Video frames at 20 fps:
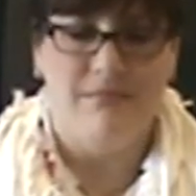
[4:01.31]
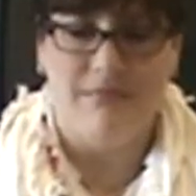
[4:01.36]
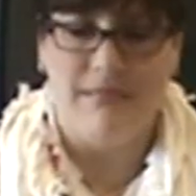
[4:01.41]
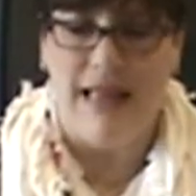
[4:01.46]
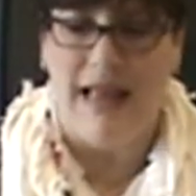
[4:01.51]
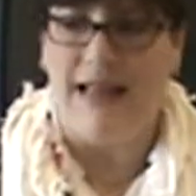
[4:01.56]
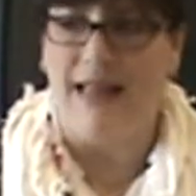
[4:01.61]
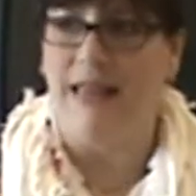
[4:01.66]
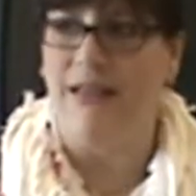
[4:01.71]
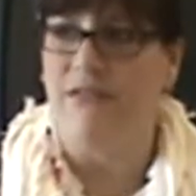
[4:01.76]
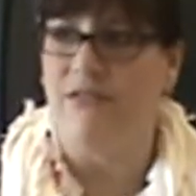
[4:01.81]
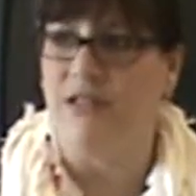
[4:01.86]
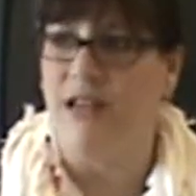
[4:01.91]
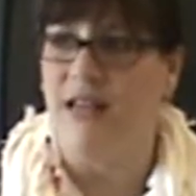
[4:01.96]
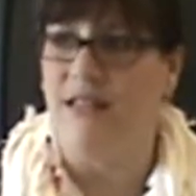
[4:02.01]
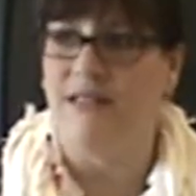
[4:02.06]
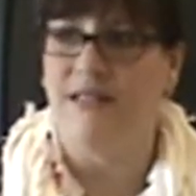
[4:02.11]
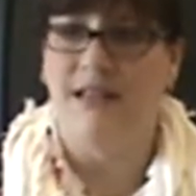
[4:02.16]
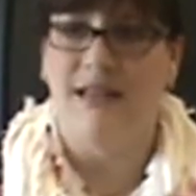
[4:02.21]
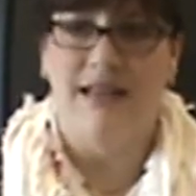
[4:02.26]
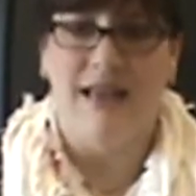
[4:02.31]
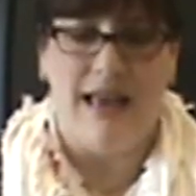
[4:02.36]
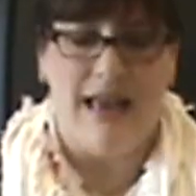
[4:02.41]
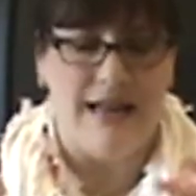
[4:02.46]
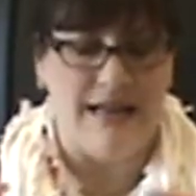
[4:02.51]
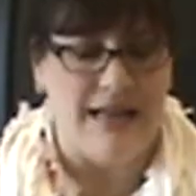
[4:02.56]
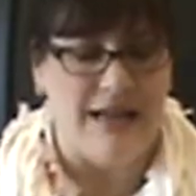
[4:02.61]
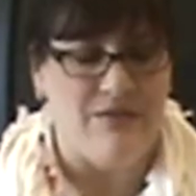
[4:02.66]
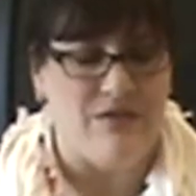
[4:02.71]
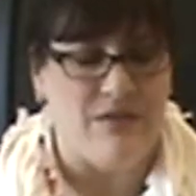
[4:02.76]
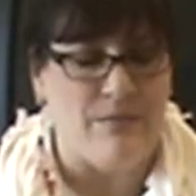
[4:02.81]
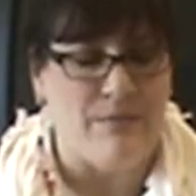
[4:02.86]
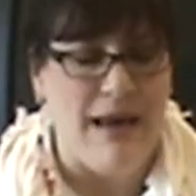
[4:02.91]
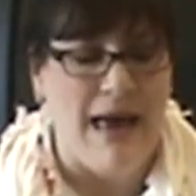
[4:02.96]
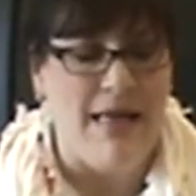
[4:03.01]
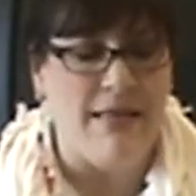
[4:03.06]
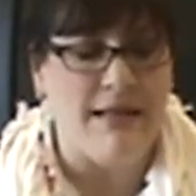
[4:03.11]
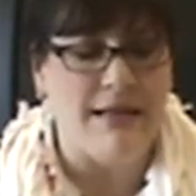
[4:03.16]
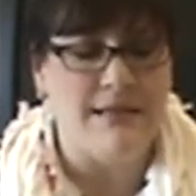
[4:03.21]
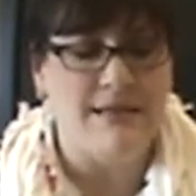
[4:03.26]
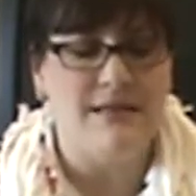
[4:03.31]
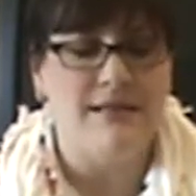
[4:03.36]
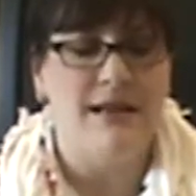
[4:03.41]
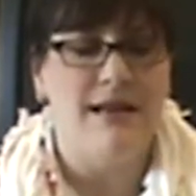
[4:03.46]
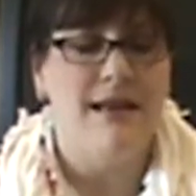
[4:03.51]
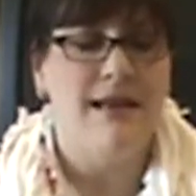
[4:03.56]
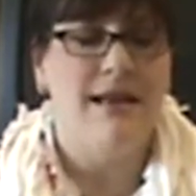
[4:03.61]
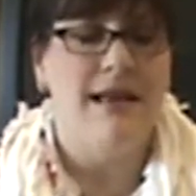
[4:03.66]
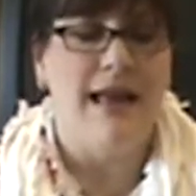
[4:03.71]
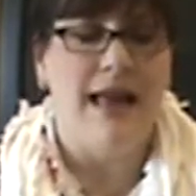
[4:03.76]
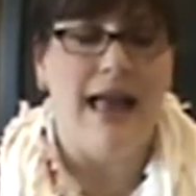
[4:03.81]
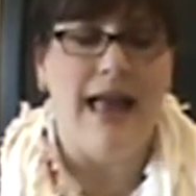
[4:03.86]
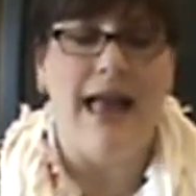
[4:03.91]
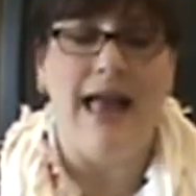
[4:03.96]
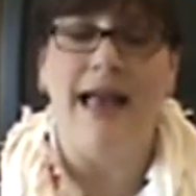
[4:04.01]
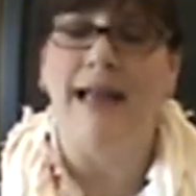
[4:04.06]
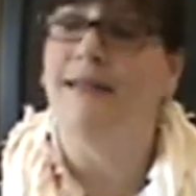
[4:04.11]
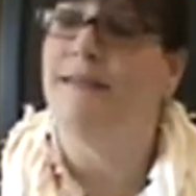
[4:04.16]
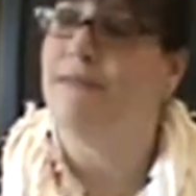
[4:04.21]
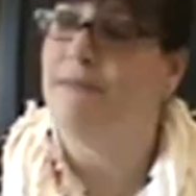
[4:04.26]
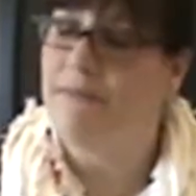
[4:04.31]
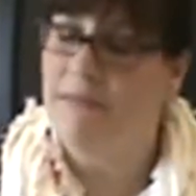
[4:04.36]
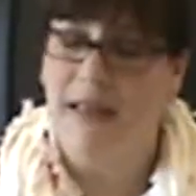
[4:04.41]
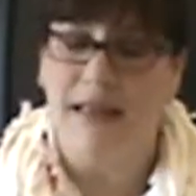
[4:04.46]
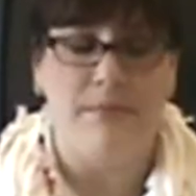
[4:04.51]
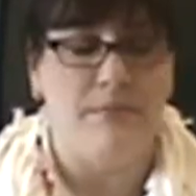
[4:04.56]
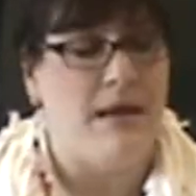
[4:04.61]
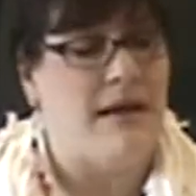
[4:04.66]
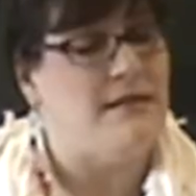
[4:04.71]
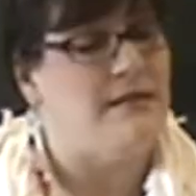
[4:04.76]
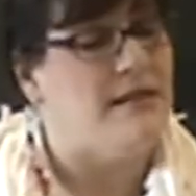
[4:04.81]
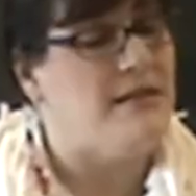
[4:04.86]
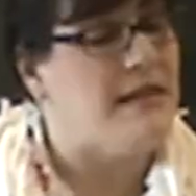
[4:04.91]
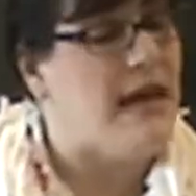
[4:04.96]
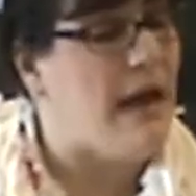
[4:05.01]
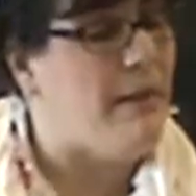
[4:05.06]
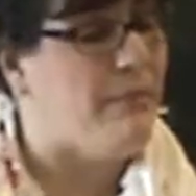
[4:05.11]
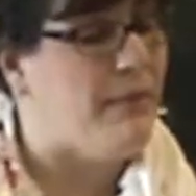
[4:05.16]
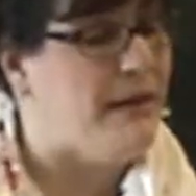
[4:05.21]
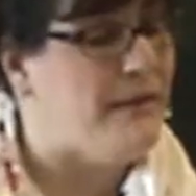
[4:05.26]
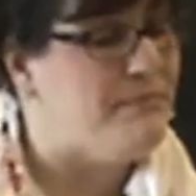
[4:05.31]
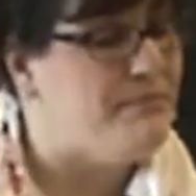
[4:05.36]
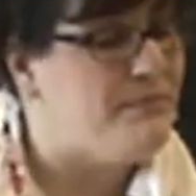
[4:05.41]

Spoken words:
That gives us an even balance, and it makes us happy.